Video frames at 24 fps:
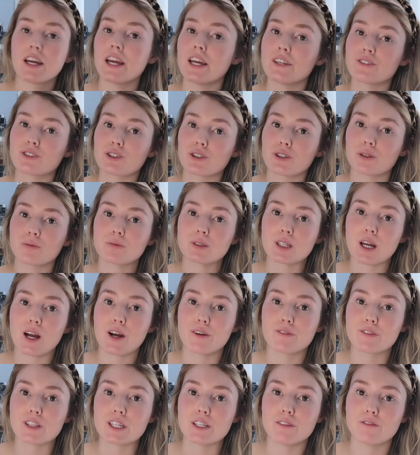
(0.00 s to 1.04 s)
In terms
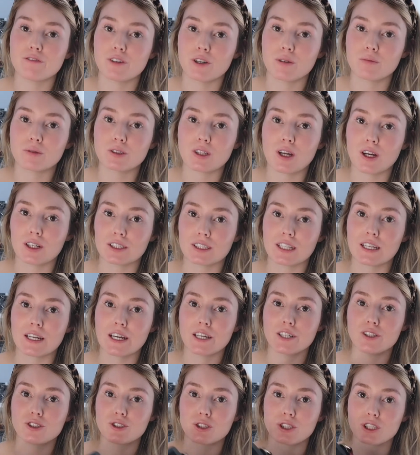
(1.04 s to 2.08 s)
of the film stock that I
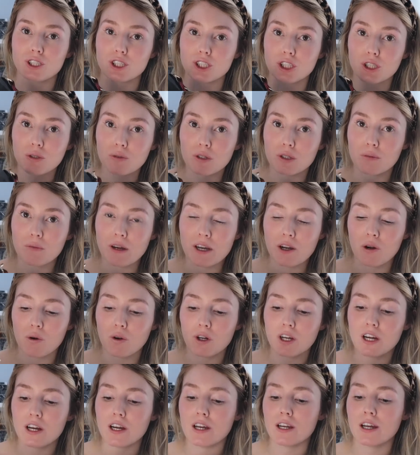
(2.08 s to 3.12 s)
usually shoot with my
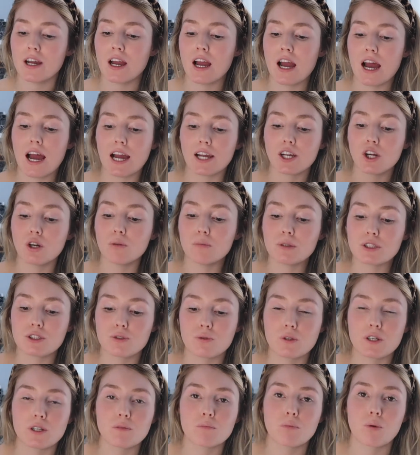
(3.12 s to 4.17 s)
Holga, I go
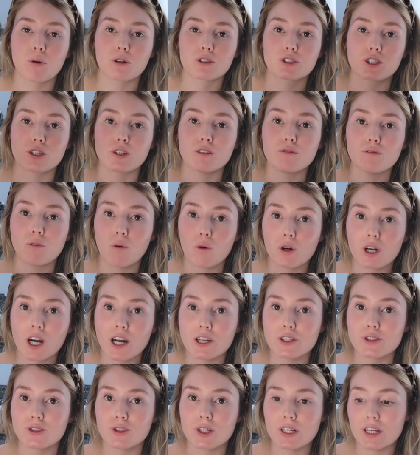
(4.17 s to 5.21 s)
between Portra
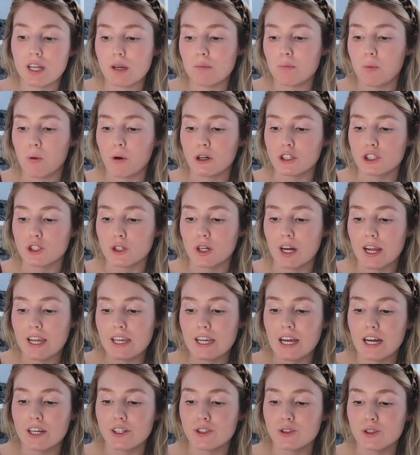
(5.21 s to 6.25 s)
400 and Portra
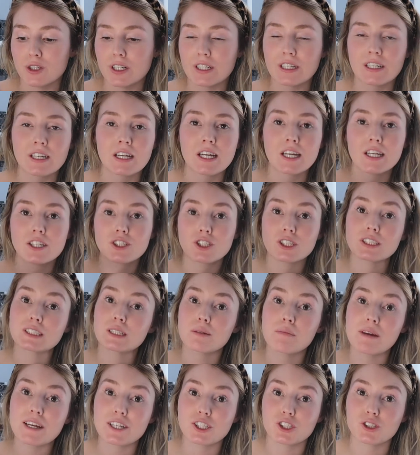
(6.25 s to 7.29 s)
800 just
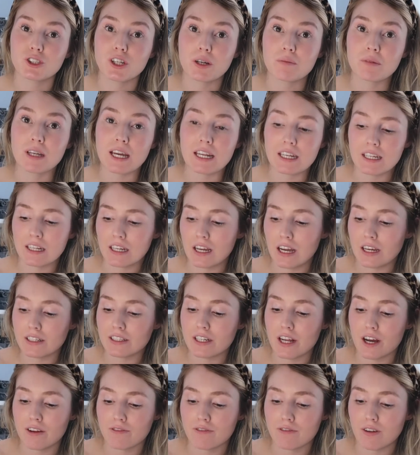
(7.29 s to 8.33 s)
to make sure I'm getting
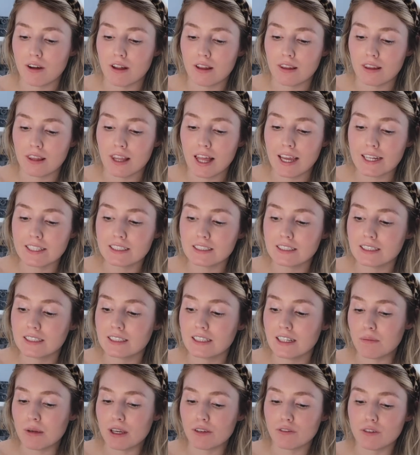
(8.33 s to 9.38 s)
enough light.
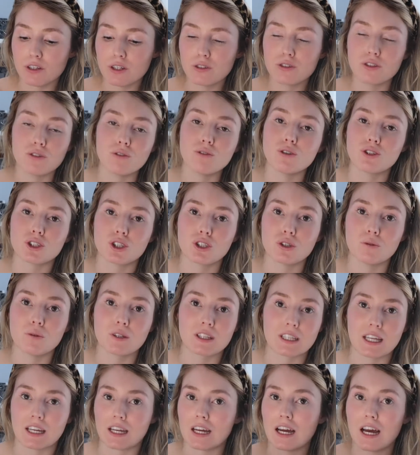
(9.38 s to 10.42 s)
If you do shoot
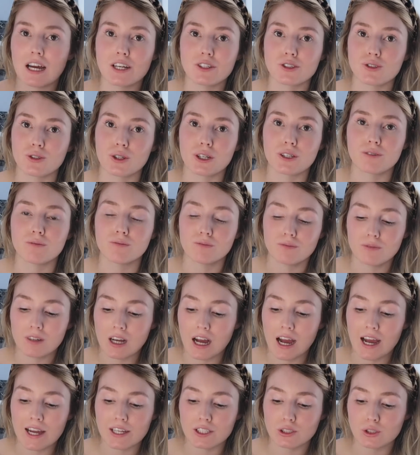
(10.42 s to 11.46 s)
with like 100
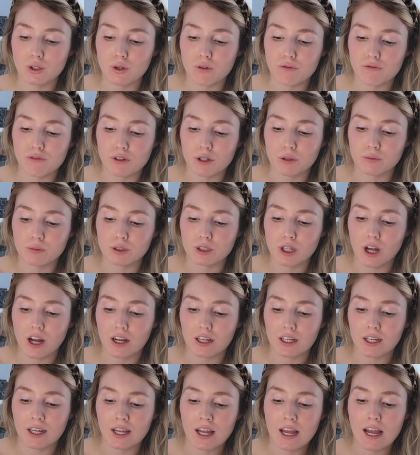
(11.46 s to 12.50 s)
ISO film
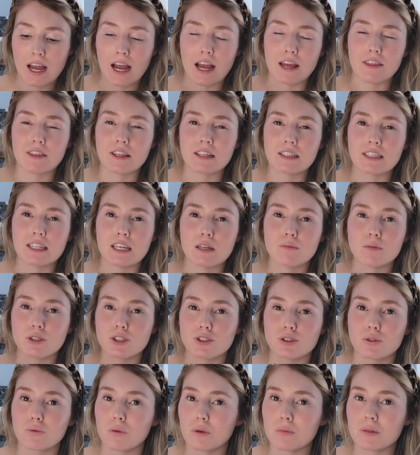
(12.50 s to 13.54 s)
stock, I think the
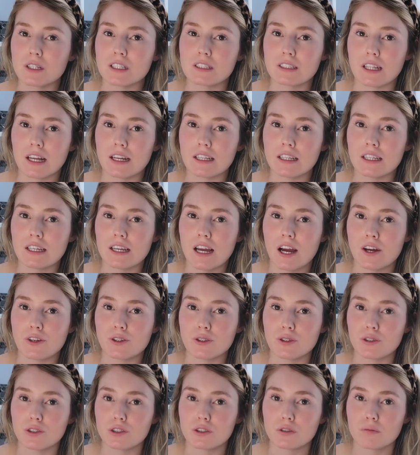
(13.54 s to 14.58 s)
images will be slightly
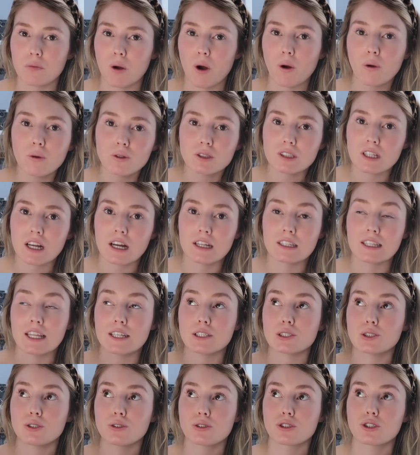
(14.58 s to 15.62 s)
underexposed
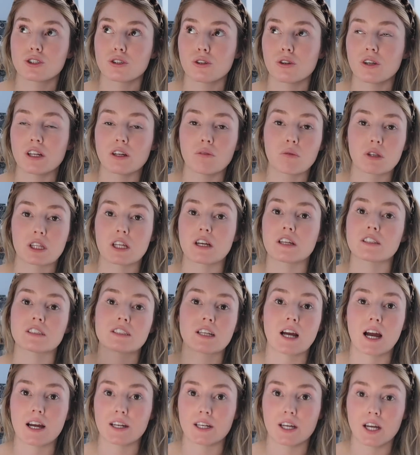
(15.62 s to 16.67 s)
unless you're shooting with a
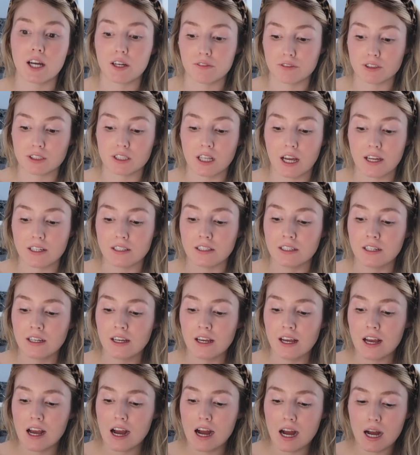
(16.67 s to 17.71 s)
ton of sun.
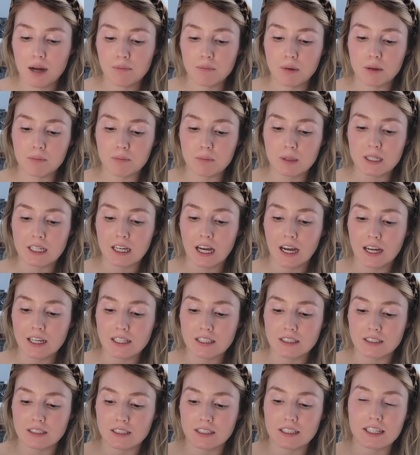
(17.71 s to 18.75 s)
But
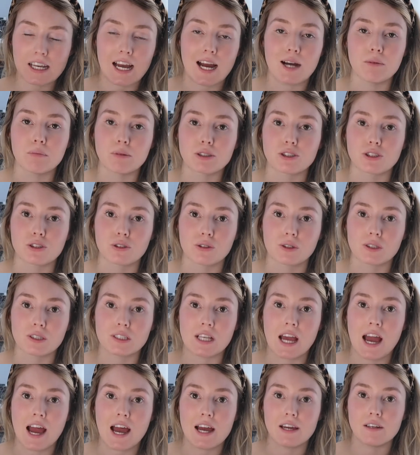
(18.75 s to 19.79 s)
because the aperture is
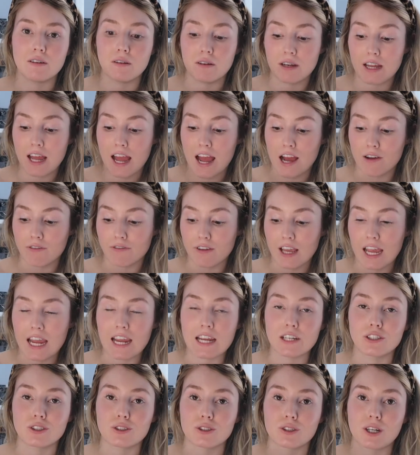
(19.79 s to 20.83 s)
at
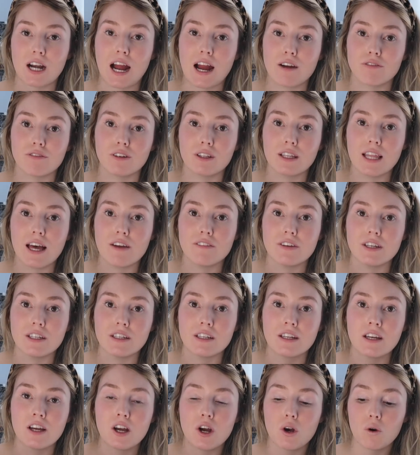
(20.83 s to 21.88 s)
f8 or f11
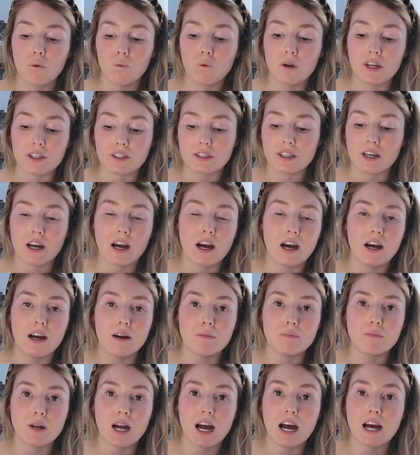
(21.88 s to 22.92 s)
with
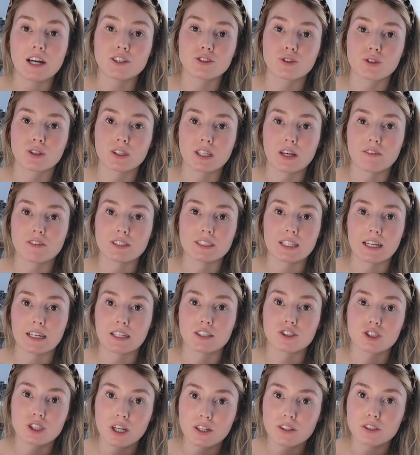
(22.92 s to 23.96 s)
1/100th of a
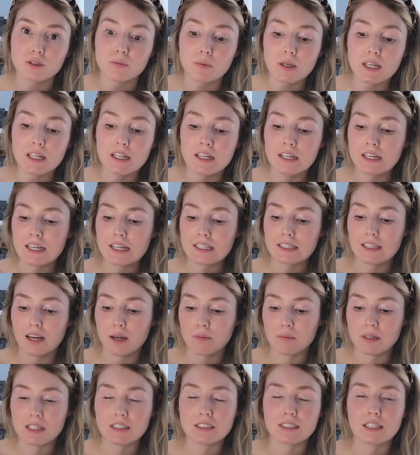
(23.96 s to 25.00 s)
second shutter speed,
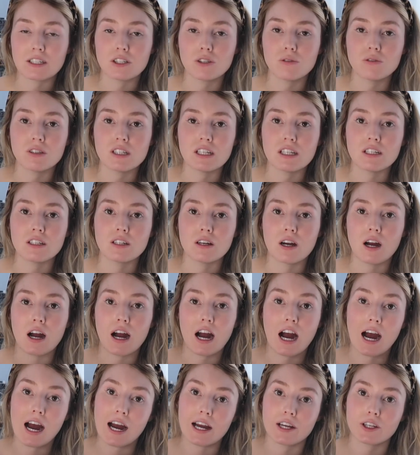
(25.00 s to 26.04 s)
that means that you need a
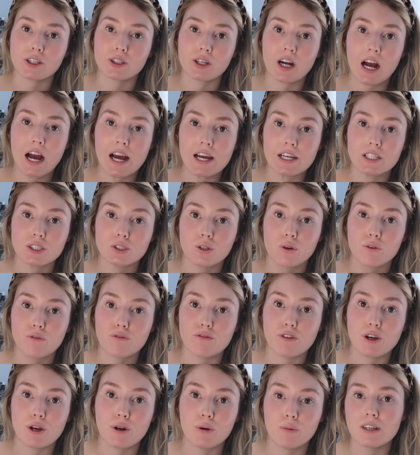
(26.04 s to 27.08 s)
higher ISO
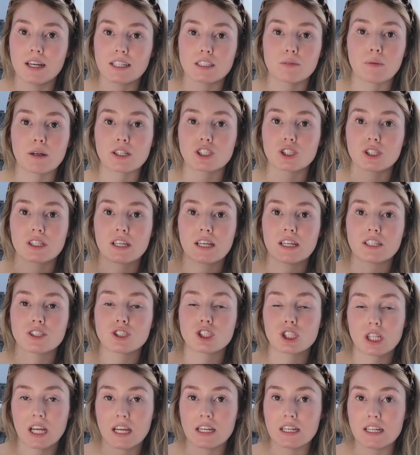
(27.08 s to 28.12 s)
film, especially in
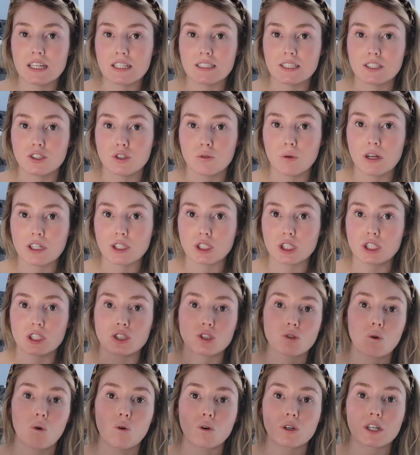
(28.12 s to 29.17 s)
shady
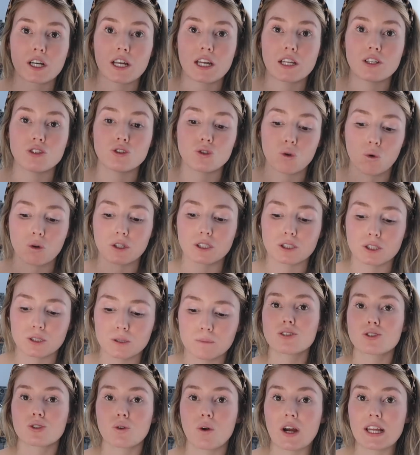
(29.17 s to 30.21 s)
situations or indoors.
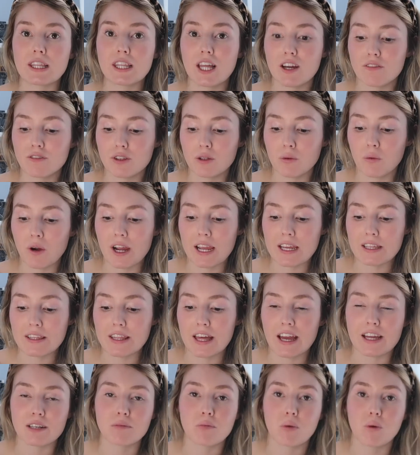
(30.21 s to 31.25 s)
So I love the way
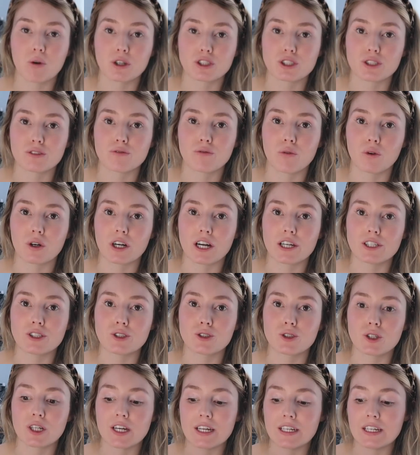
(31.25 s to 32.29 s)
that Portra
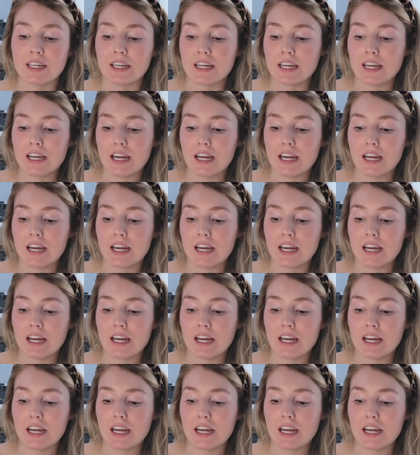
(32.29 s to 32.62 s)
400